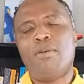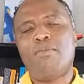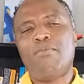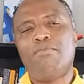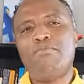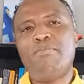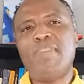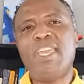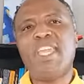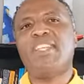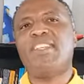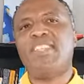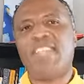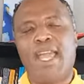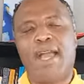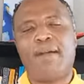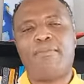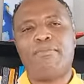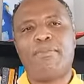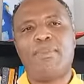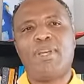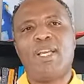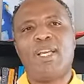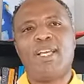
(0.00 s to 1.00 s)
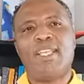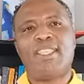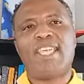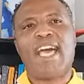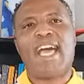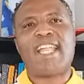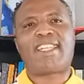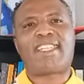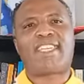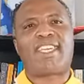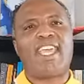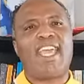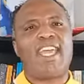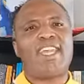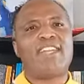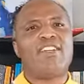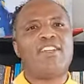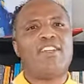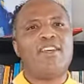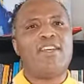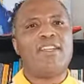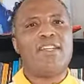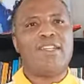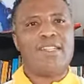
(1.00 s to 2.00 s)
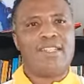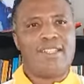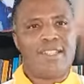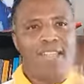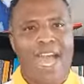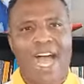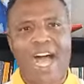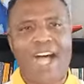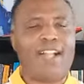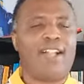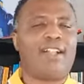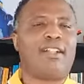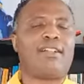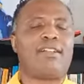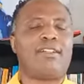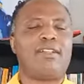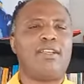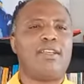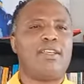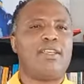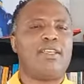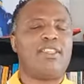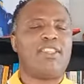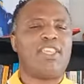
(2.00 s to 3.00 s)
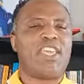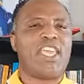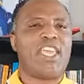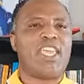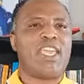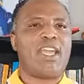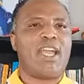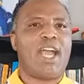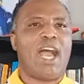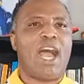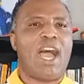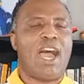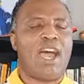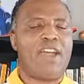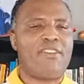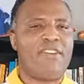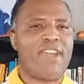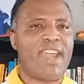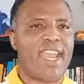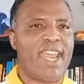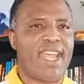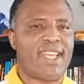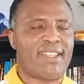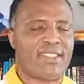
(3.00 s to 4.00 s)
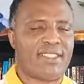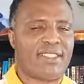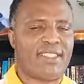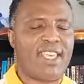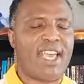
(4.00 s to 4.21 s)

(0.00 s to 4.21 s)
medium that can dull the RAS.